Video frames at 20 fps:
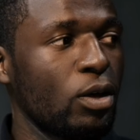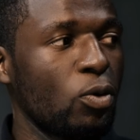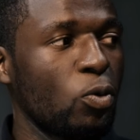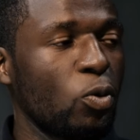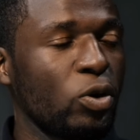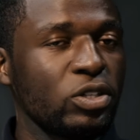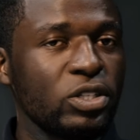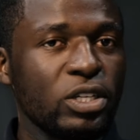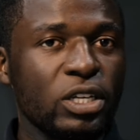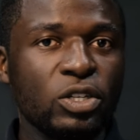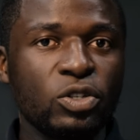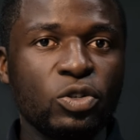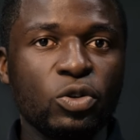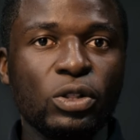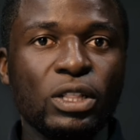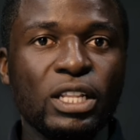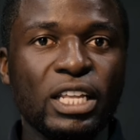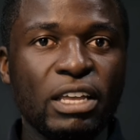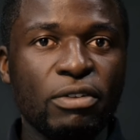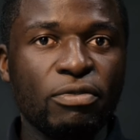What is your
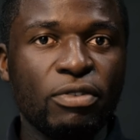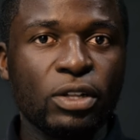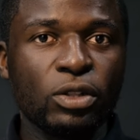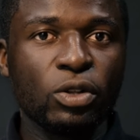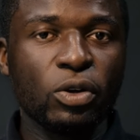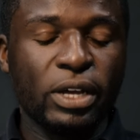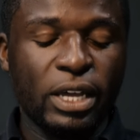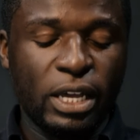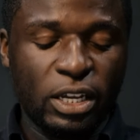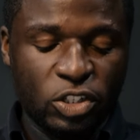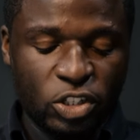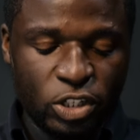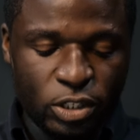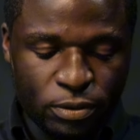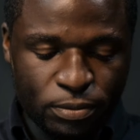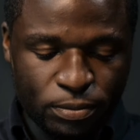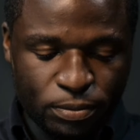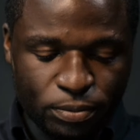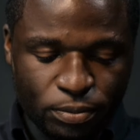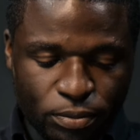living
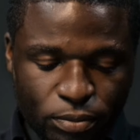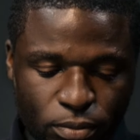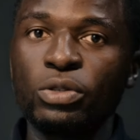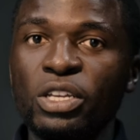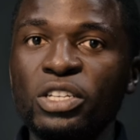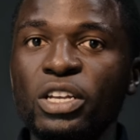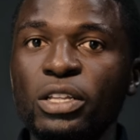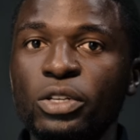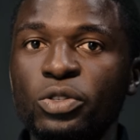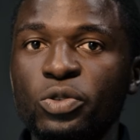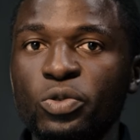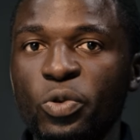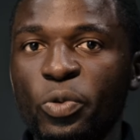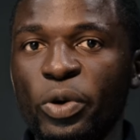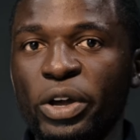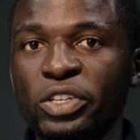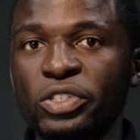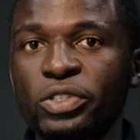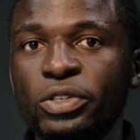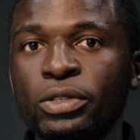location? These are the 2
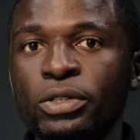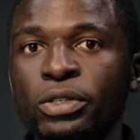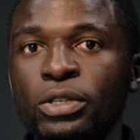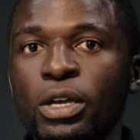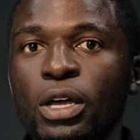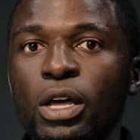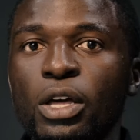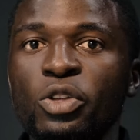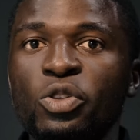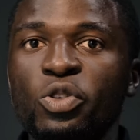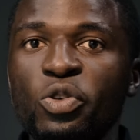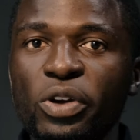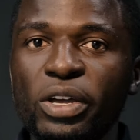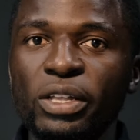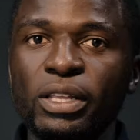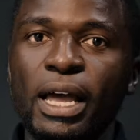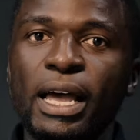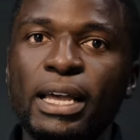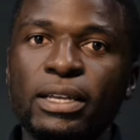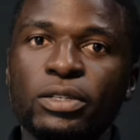questions you
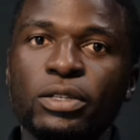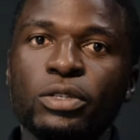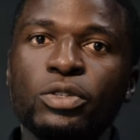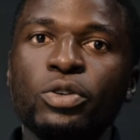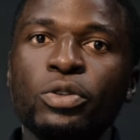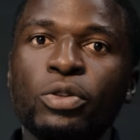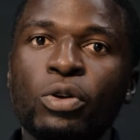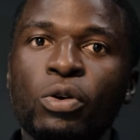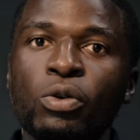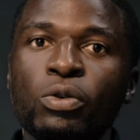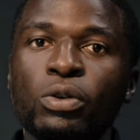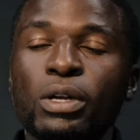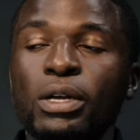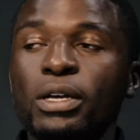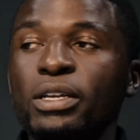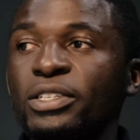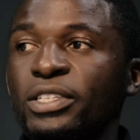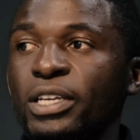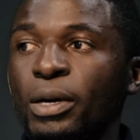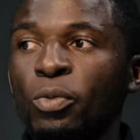can ask to know
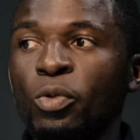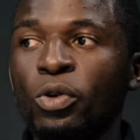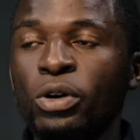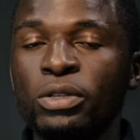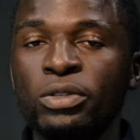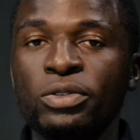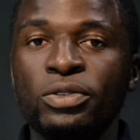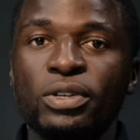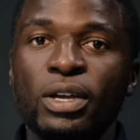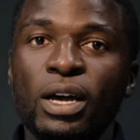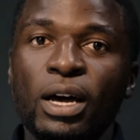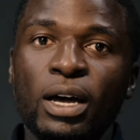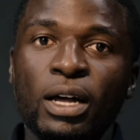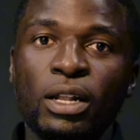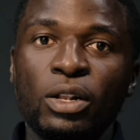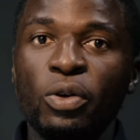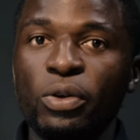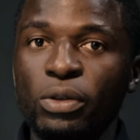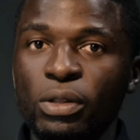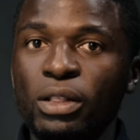someone's
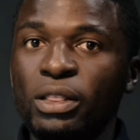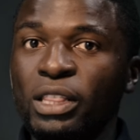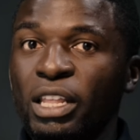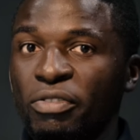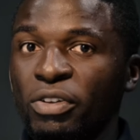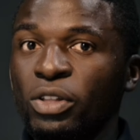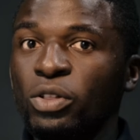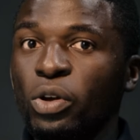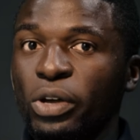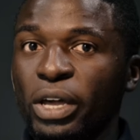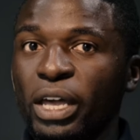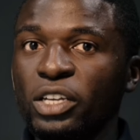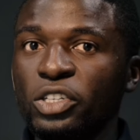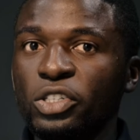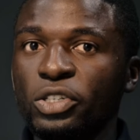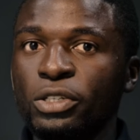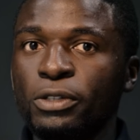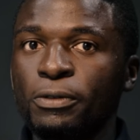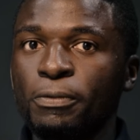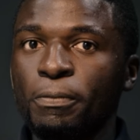living
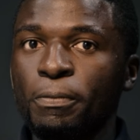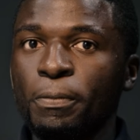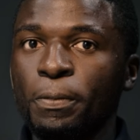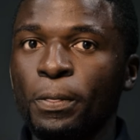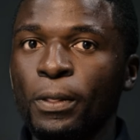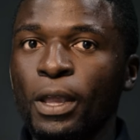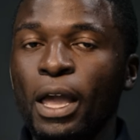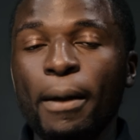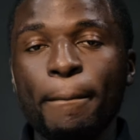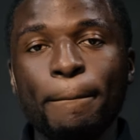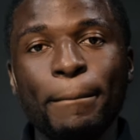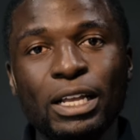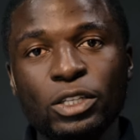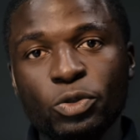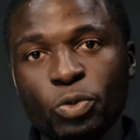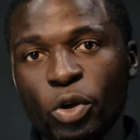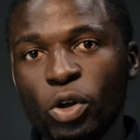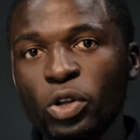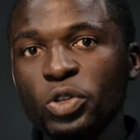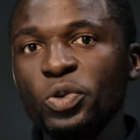location. But
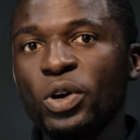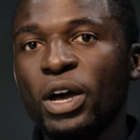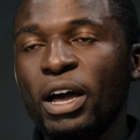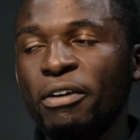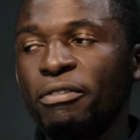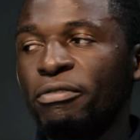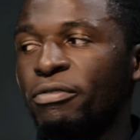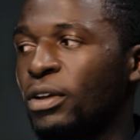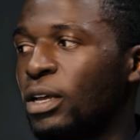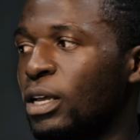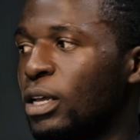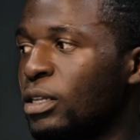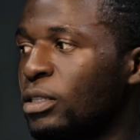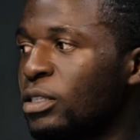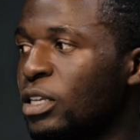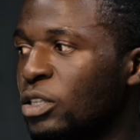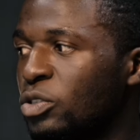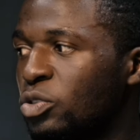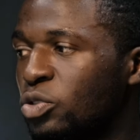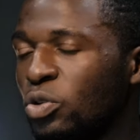we also have
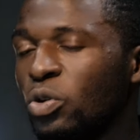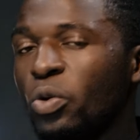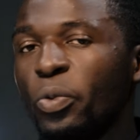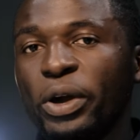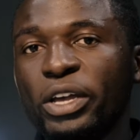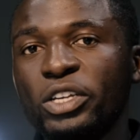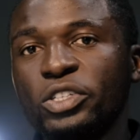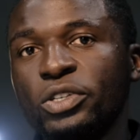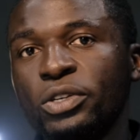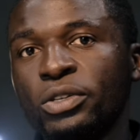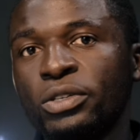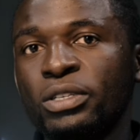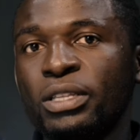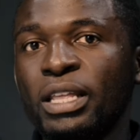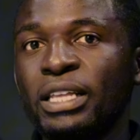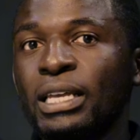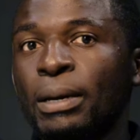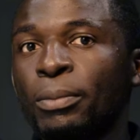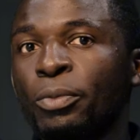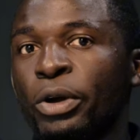the 2 questions
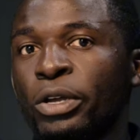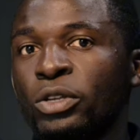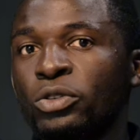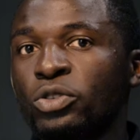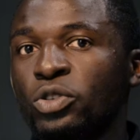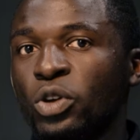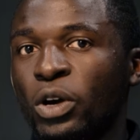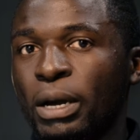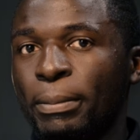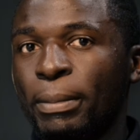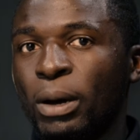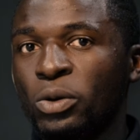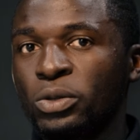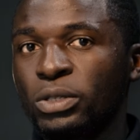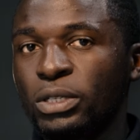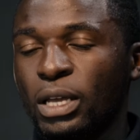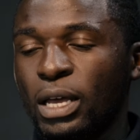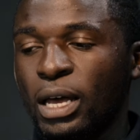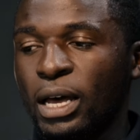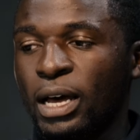that I'm going to talk about